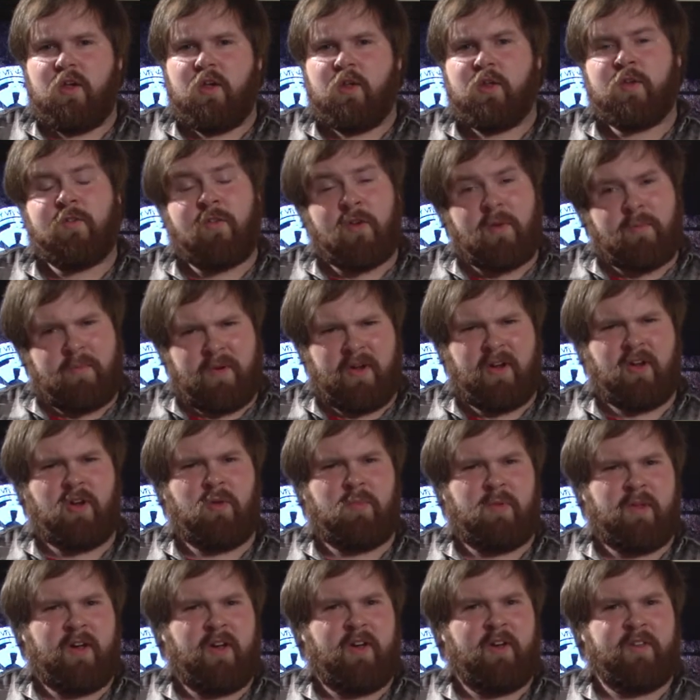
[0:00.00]
So for Imperial
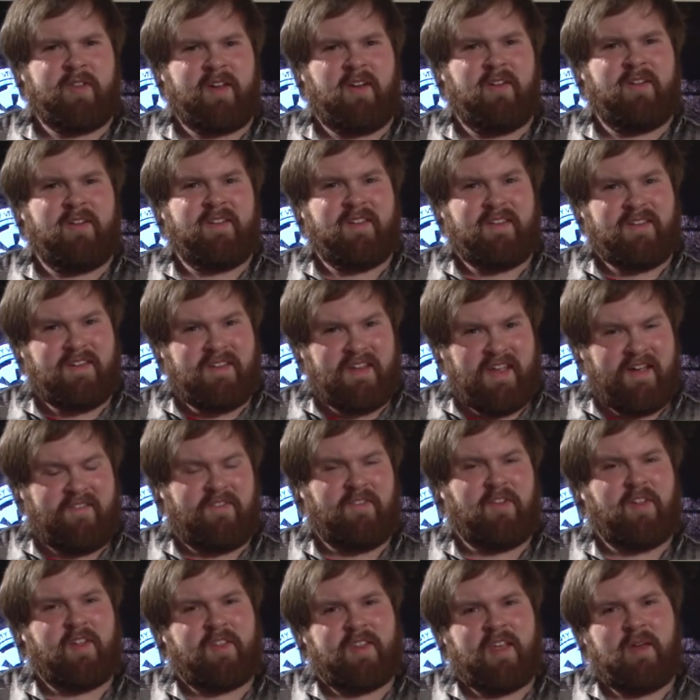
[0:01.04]
players, I would
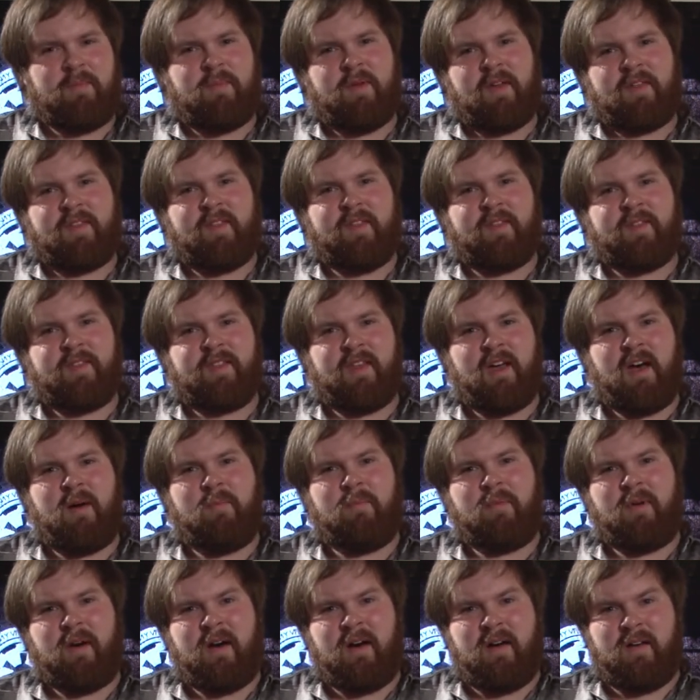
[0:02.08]
definitely say pick this
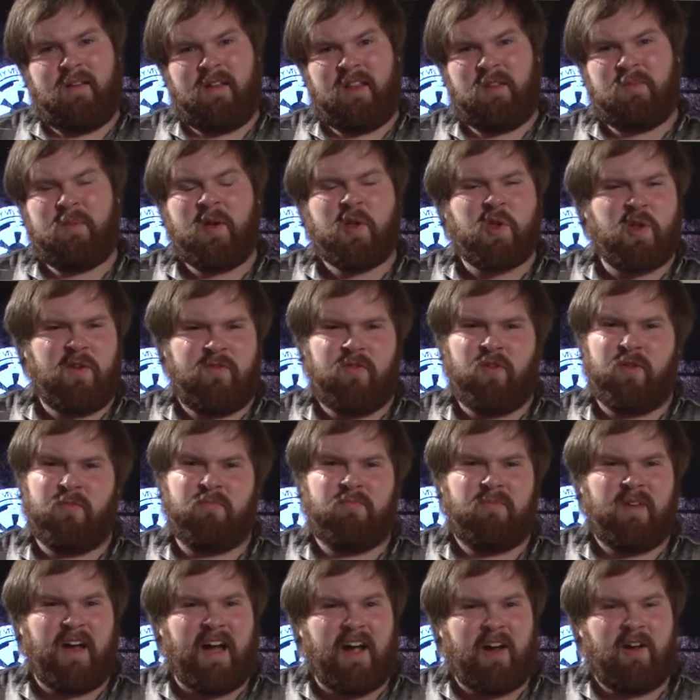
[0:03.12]
up, especially if you're
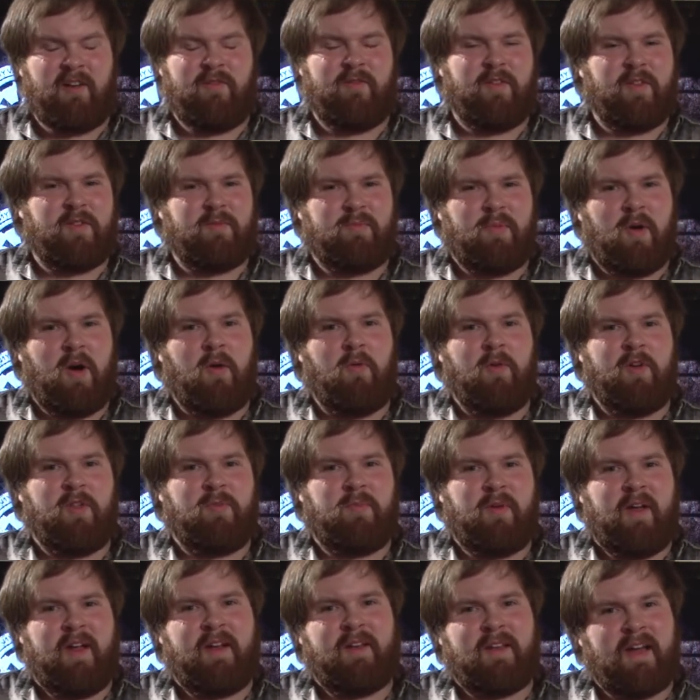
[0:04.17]
tired of just always
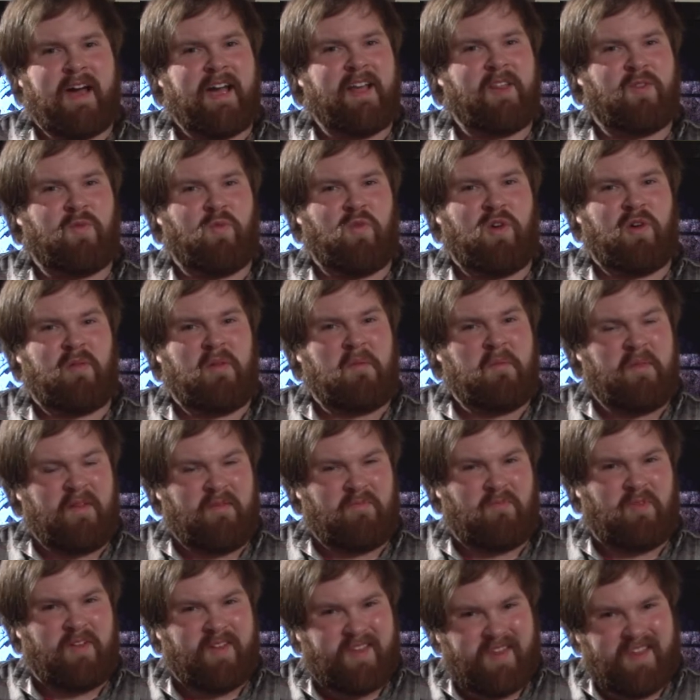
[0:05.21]
playing TIE Swarm. I
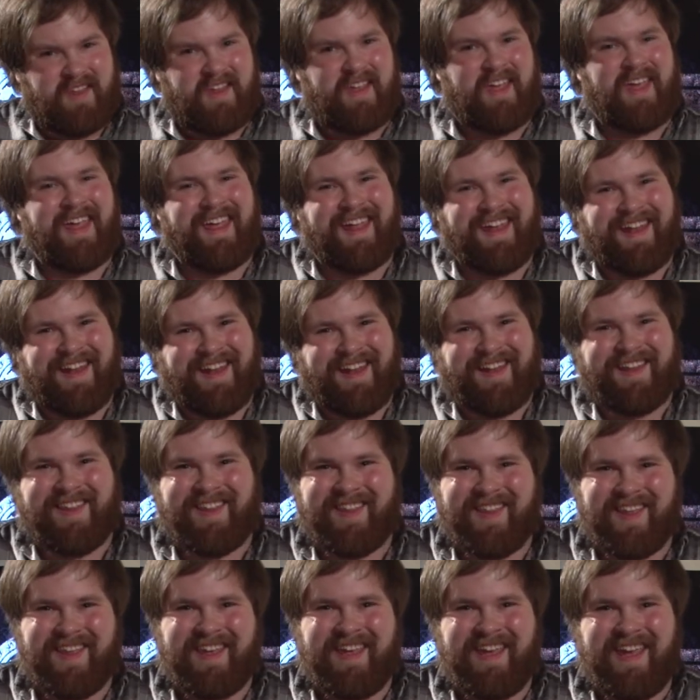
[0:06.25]
mean, once again,
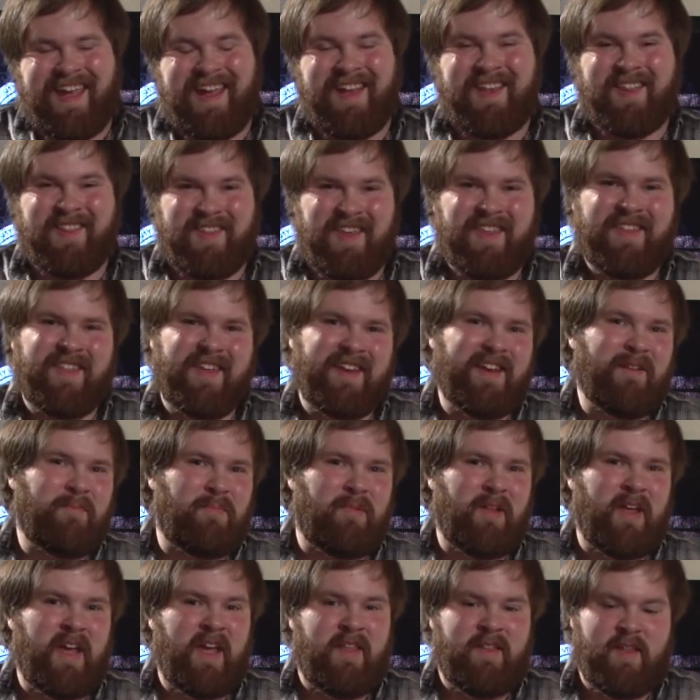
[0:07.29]
it's the thing to
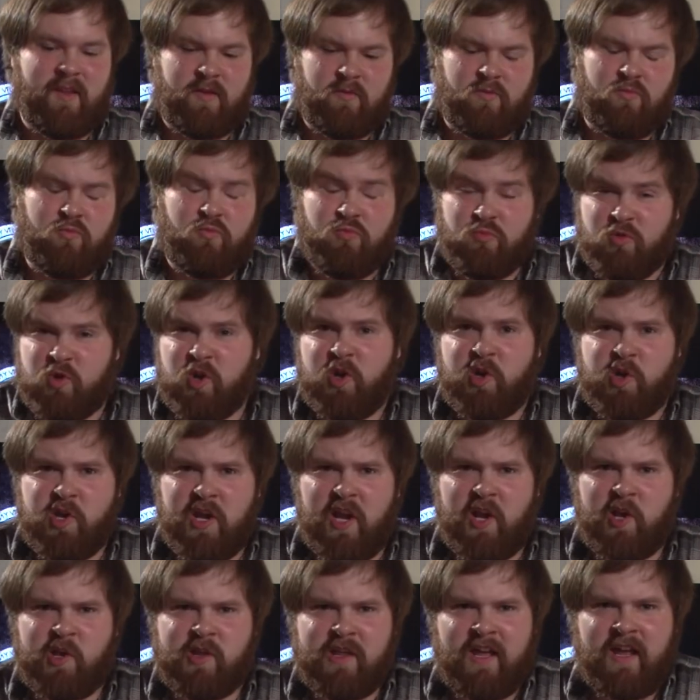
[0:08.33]
play, and this should
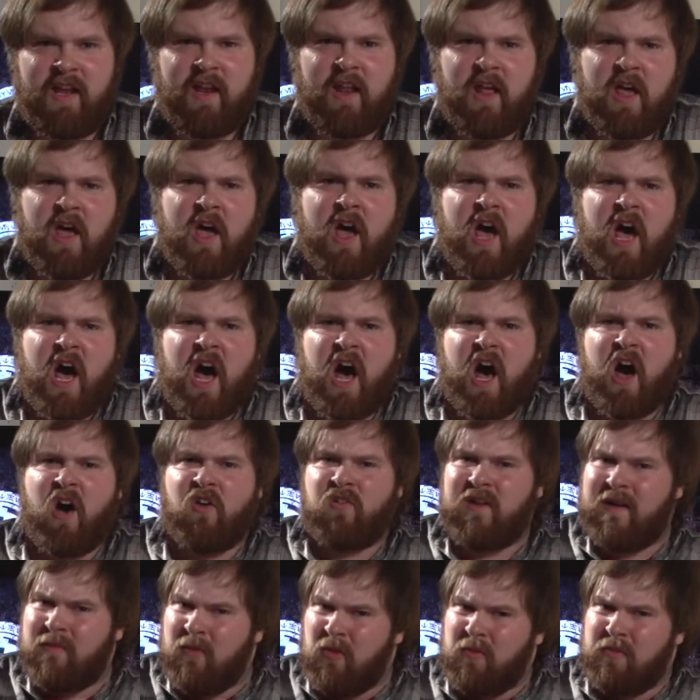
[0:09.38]
change that.
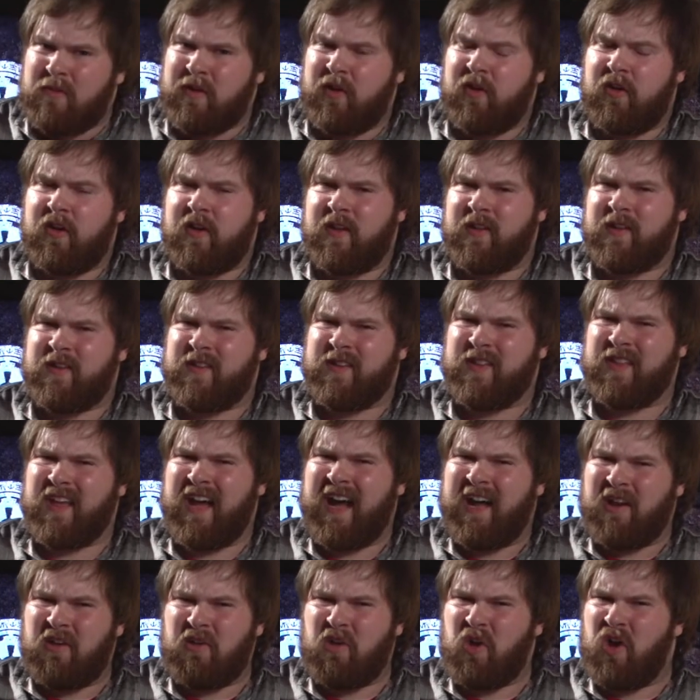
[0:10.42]
Rebel purists,
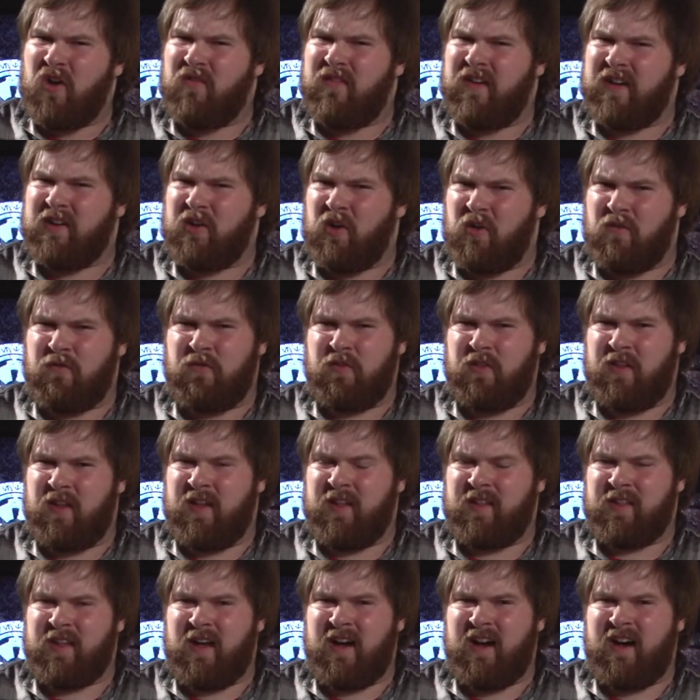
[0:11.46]
I don't know if I'd go for
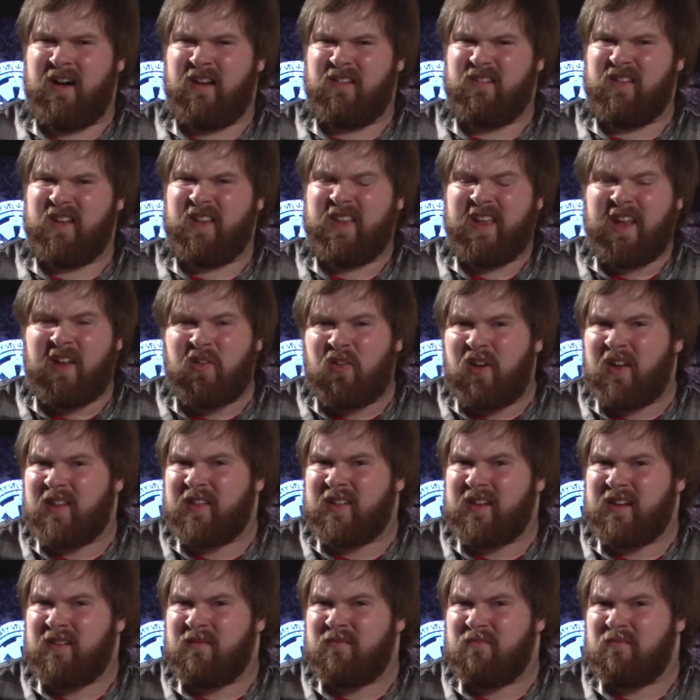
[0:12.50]
this. It's
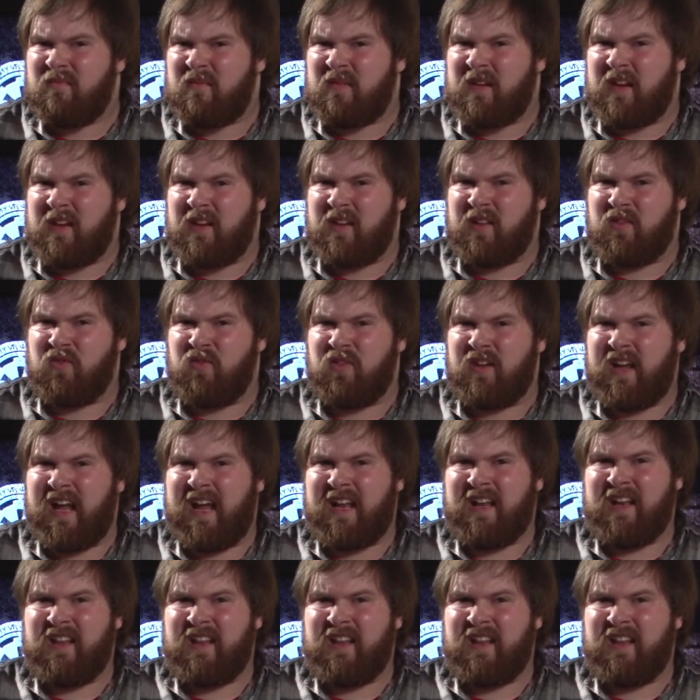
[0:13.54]
interesting, but it doesn't really add